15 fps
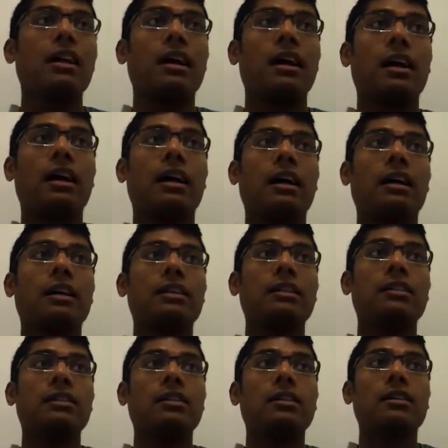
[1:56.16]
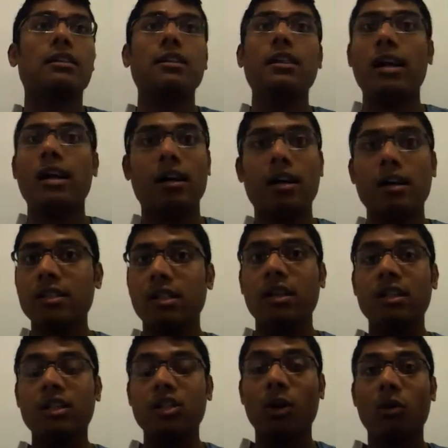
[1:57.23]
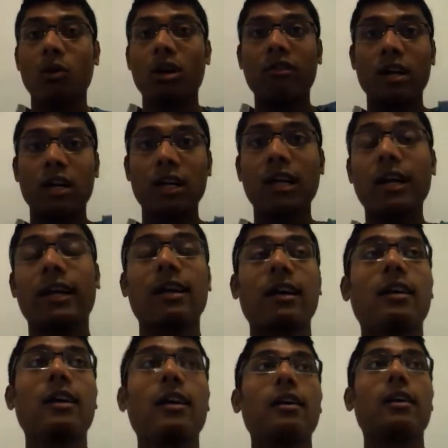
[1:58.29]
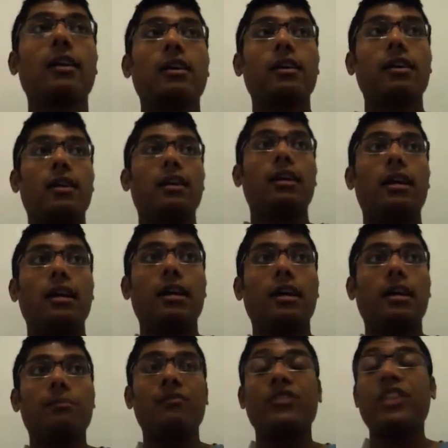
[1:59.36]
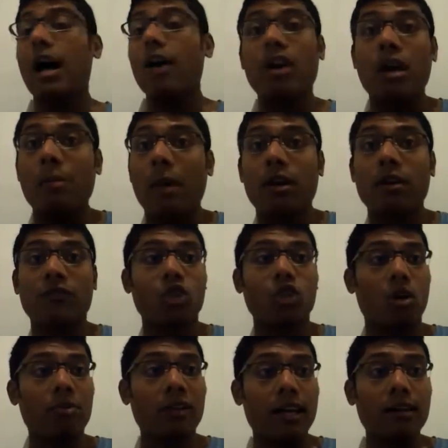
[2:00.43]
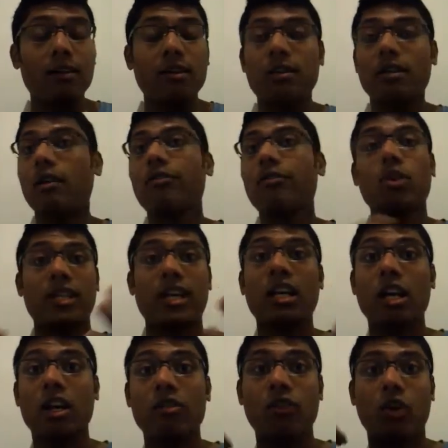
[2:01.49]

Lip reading: and yeah, I started doing whatever I like. Now that I'm out of job again, of course, I cut off